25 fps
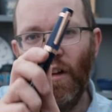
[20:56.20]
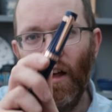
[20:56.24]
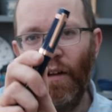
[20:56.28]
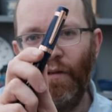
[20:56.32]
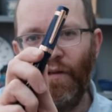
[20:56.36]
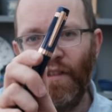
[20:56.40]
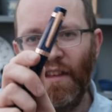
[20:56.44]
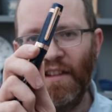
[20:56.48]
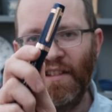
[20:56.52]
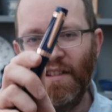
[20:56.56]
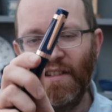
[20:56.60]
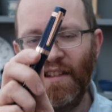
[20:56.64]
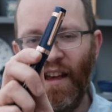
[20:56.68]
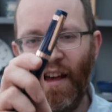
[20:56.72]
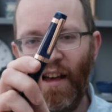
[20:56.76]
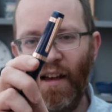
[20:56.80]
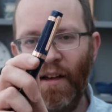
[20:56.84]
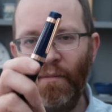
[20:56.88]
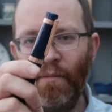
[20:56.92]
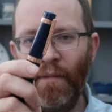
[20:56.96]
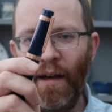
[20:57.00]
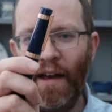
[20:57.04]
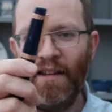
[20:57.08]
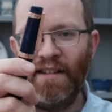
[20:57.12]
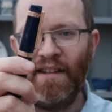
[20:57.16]
love this
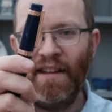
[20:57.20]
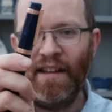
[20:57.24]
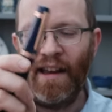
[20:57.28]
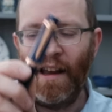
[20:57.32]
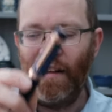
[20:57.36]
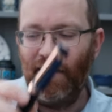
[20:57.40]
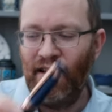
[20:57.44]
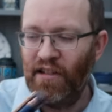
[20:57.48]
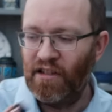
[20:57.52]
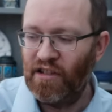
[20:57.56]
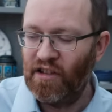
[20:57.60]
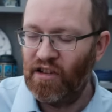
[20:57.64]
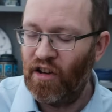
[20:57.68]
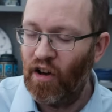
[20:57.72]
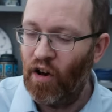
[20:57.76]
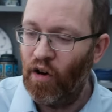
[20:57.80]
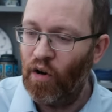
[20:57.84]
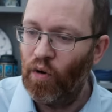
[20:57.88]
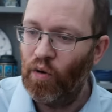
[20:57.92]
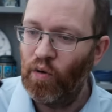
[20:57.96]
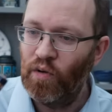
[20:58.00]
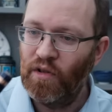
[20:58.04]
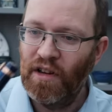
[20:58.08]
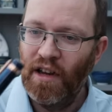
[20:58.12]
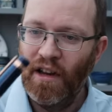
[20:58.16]
18-karat
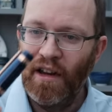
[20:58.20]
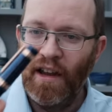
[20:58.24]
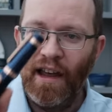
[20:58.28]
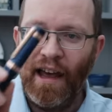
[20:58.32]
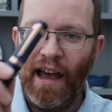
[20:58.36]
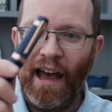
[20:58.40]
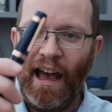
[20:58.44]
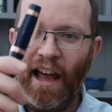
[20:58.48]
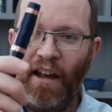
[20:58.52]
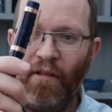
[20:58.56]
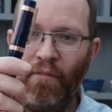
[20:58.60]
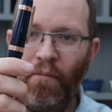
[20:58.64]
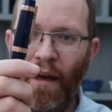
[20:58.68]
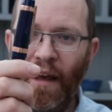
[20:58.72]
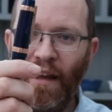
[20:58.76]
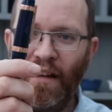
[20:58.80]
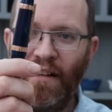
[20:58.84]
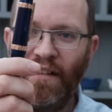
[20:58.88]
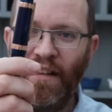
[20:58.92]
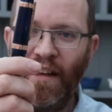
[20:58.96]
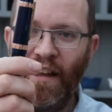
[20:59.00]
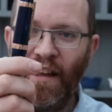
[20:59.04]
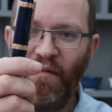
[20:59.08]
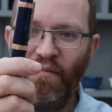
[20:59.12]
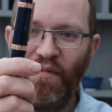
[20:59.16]
gold handmade
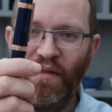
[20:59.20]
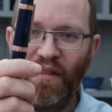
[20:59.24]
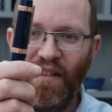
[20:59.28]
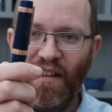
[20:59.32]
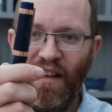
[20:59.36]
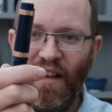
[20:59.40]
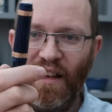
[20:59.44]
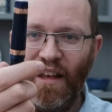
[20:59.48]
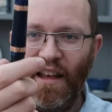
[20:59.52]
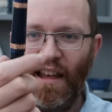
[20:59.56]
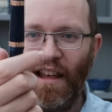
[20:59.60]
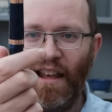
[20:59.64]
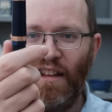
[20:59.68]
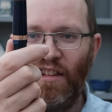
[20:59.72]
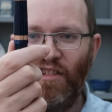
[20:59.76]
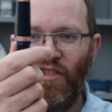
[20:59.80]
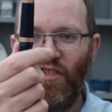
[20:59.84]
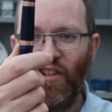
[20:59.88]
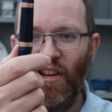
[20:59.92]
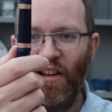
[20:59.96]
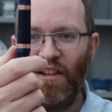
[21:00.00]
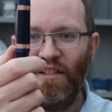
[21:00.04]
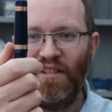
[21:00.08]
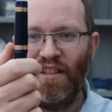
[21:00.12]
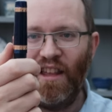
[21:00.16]
nib. It's
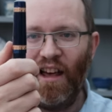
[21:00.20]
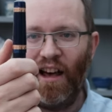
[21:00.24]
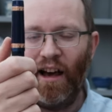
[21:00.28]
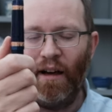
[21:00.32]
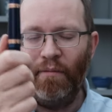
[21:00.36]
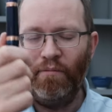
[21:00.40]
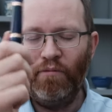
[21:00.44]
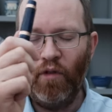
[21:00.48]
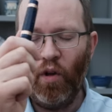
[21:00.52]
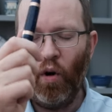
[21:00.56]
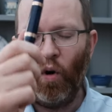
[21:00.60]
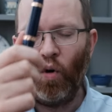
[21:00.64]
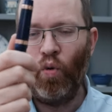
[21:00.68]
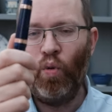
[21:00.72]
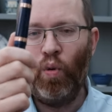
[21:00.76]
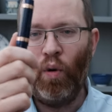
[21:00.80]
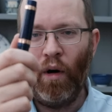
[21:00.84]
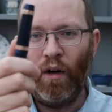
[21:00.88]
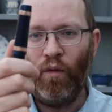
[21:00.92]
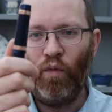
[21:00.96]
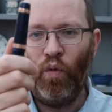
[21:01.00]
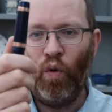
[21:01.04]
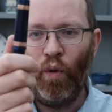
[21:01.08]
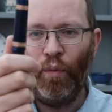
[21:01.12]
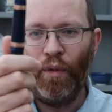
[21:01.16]
just that I'm not
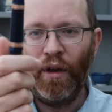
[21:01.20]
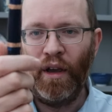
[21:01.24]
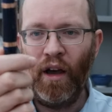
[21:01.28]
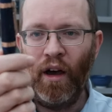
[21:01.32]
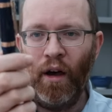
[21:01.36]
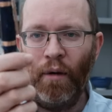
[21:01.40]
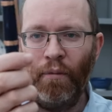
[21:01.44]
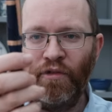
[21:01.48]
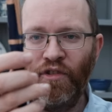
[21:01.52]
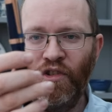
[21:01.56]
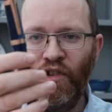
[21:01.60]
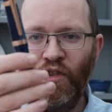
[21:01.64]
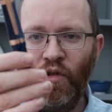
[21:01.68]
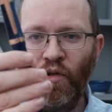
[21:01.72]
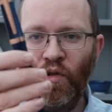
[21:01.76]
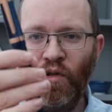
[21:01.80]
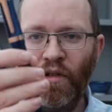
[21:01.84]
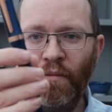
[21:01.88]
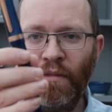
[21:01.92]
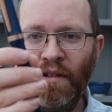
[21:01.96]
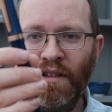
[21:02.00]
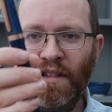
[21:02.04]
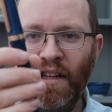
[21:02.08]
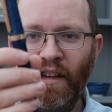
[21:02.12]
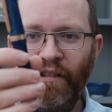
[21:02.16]
quite warming up to the
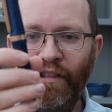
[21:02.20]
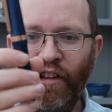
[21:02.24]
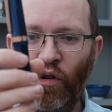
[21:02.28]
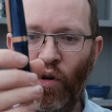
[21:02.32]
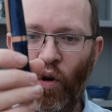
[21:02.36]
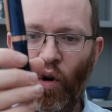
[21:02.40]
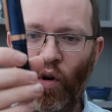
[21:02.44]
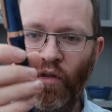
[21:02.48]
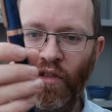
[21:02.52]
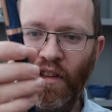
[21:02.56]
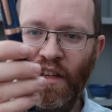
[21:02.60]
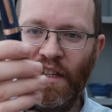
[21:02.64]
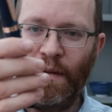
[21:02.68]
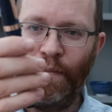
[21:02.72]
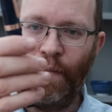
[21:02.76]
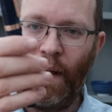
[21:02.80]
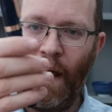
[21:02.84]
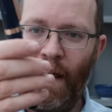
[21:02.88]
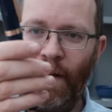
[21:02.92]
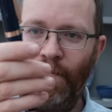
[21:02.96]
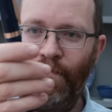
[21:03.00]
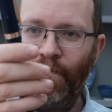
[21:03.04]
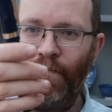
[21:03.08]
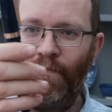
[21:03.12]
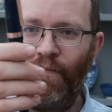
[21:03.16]
material on this
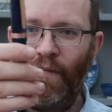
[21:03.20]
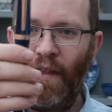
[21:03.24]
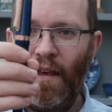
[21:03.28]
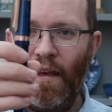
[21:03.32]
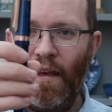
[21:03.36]
pen.